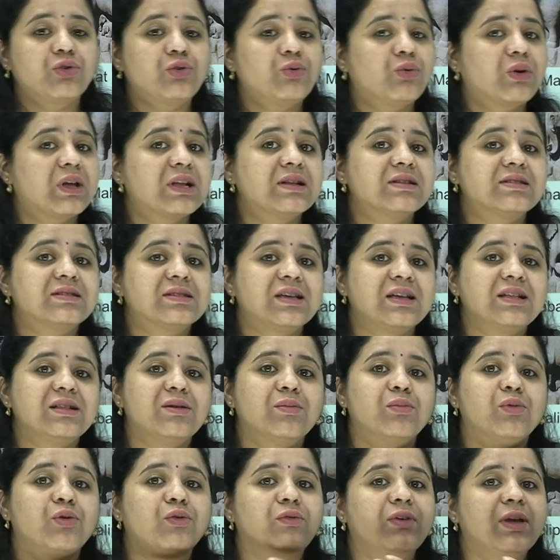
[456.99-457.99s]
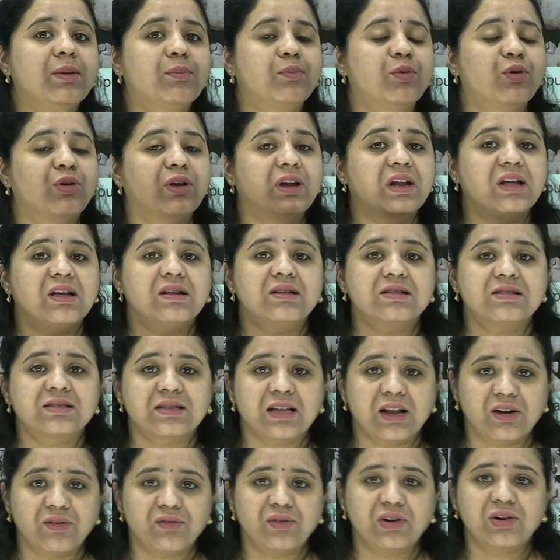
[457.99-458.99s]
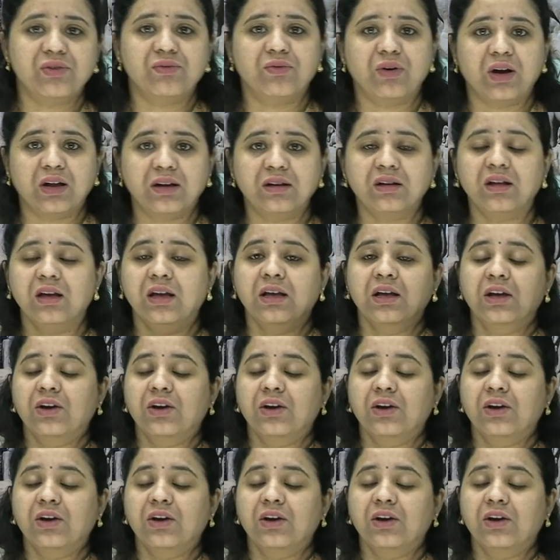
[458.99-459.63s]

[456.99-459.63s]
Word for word: you can see the movie Ponniyin Selvan 1,